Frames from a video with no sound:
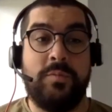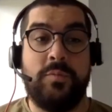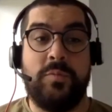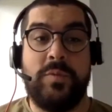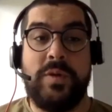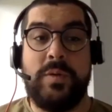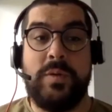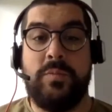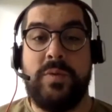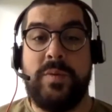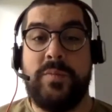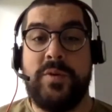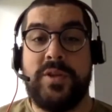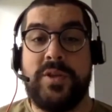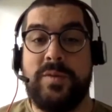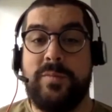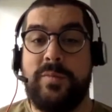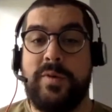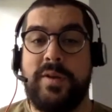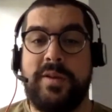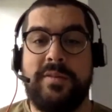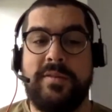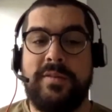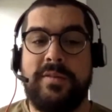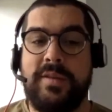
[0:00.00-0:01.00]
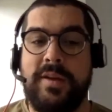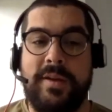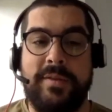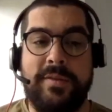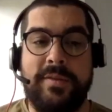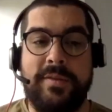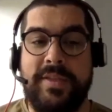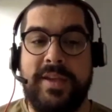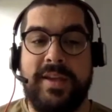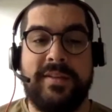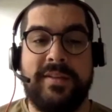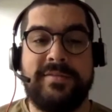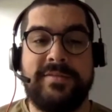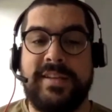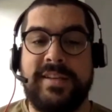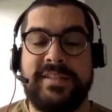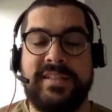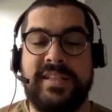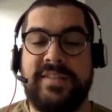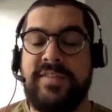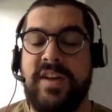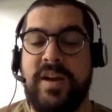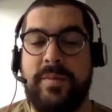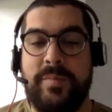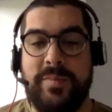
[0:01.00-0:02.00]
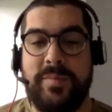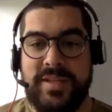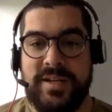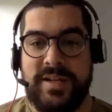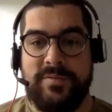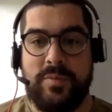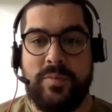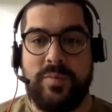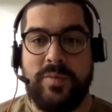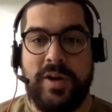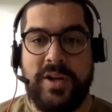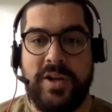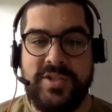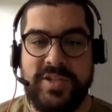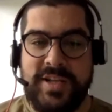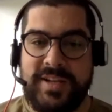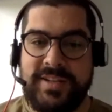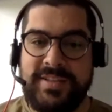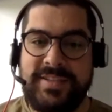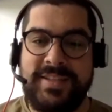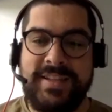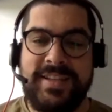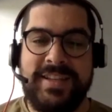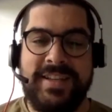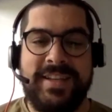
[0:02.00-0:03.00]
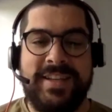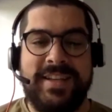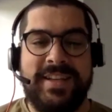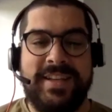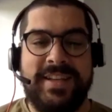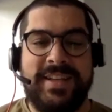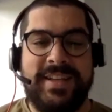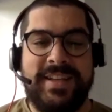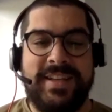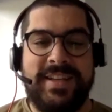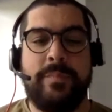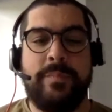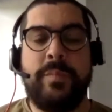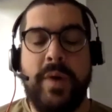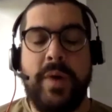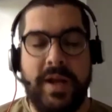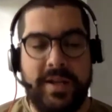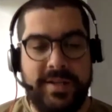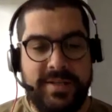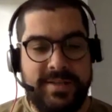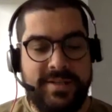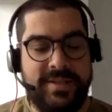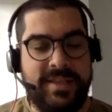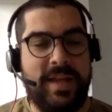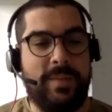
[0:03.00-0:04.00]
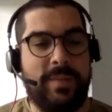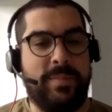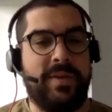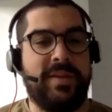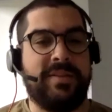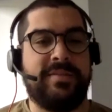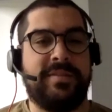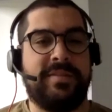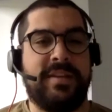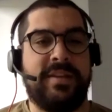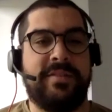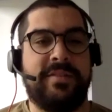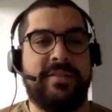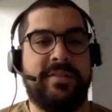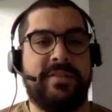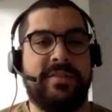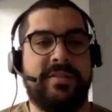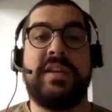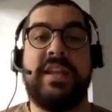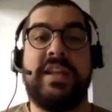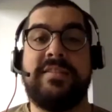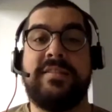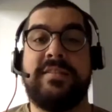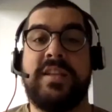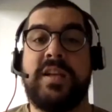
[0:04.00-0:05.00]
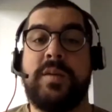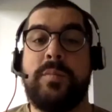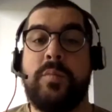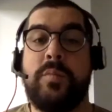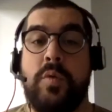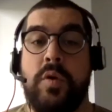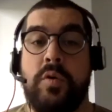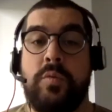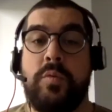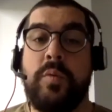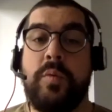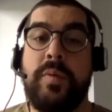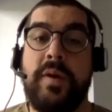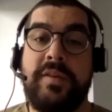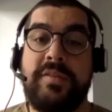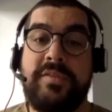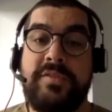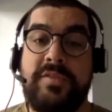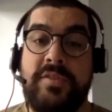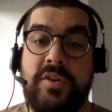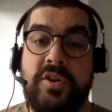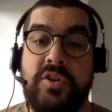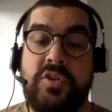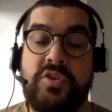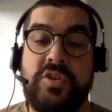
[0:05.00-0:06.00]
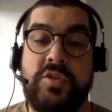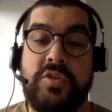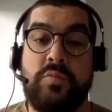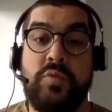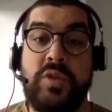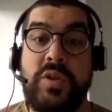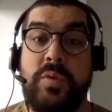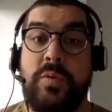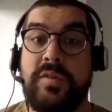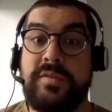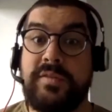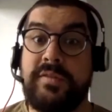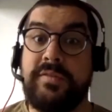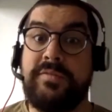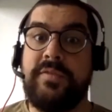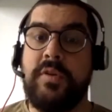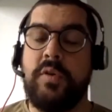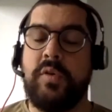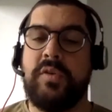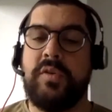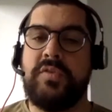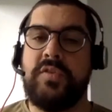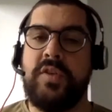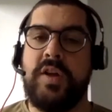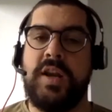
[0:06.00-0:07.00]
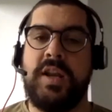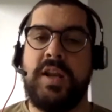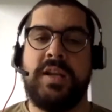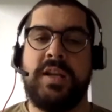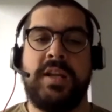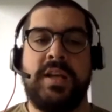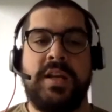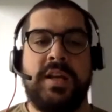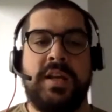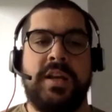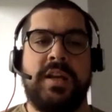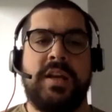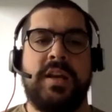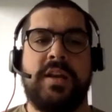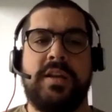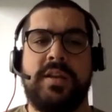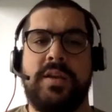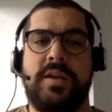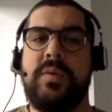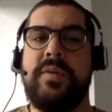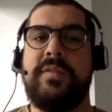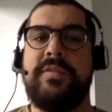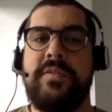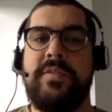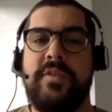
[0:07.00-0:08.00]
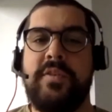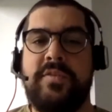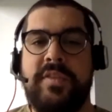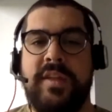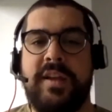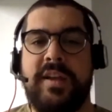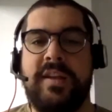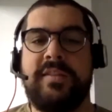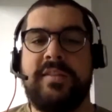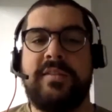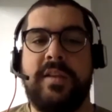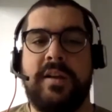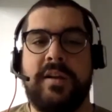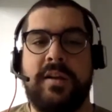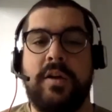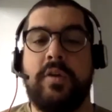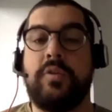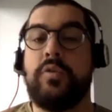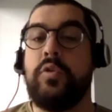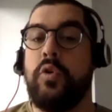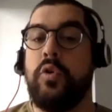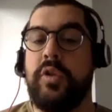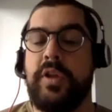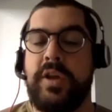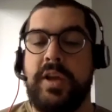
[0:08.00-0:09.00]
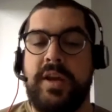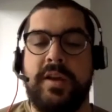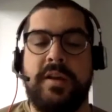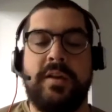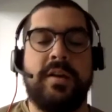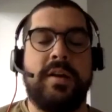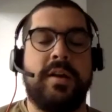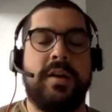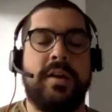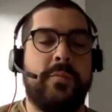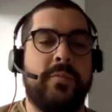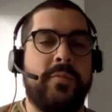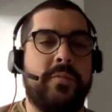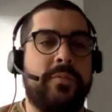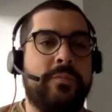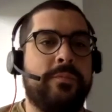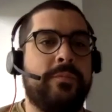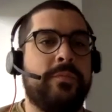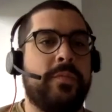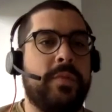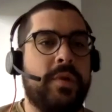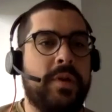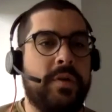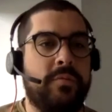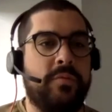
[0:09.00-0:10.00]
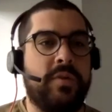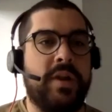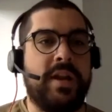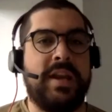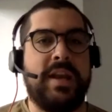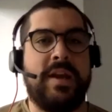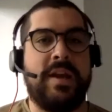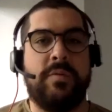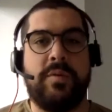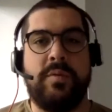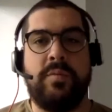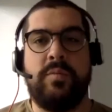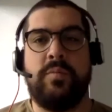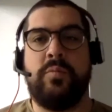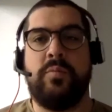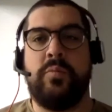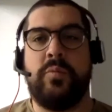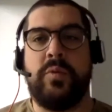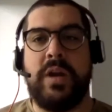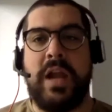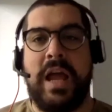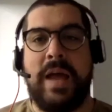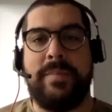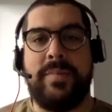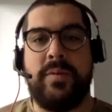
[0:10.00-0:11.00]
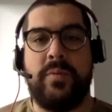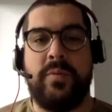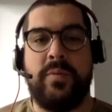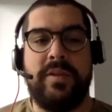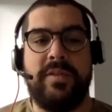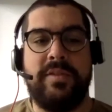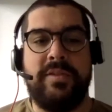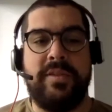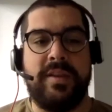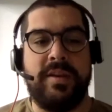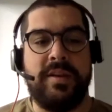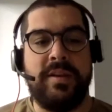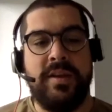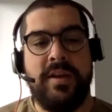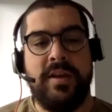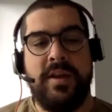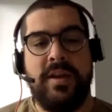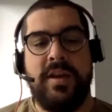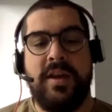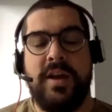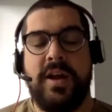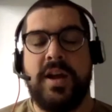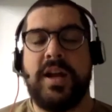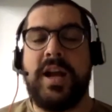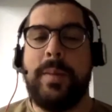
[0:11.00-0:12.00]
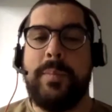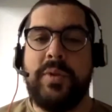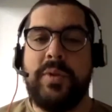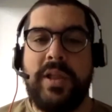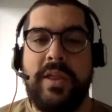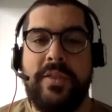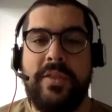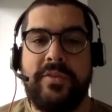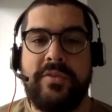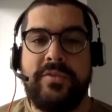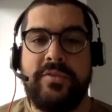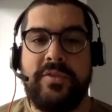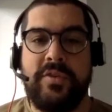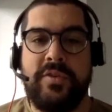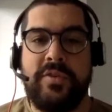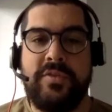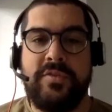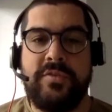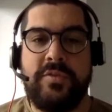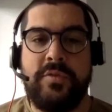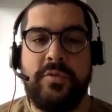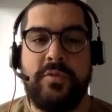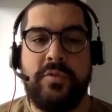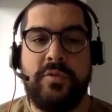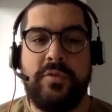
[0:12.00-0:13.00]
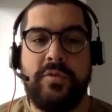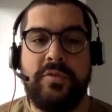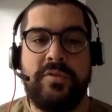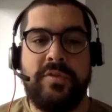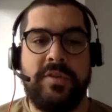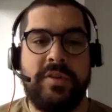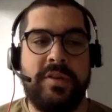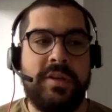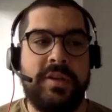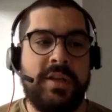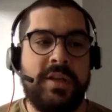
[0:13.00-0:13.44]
We put them on, I think, 65% of our projects. But that being said, if someone needs a little more robust search and really wants to focus on it, we've used things like Algolia, but right now we're happy with, and a couple other search tools. And